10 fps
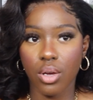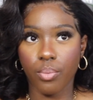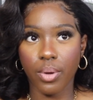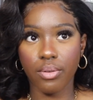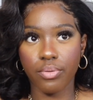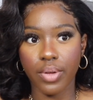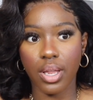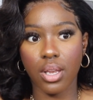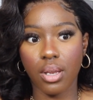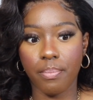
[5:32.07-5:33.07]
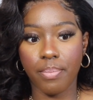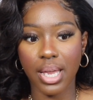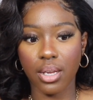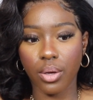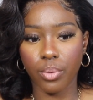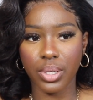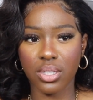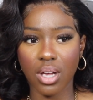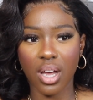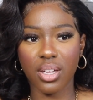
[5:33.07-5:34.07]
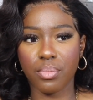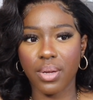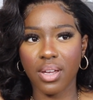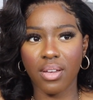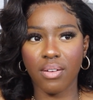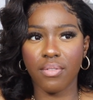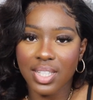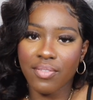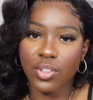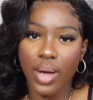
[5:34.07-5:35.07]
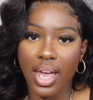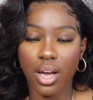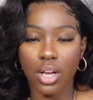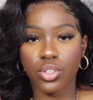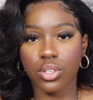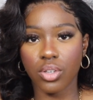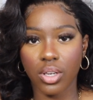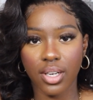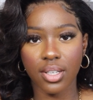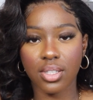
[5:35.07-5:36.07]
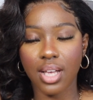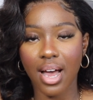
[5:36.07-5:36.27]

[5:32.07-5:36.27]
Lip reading: with Labello, we started with $700 or $800,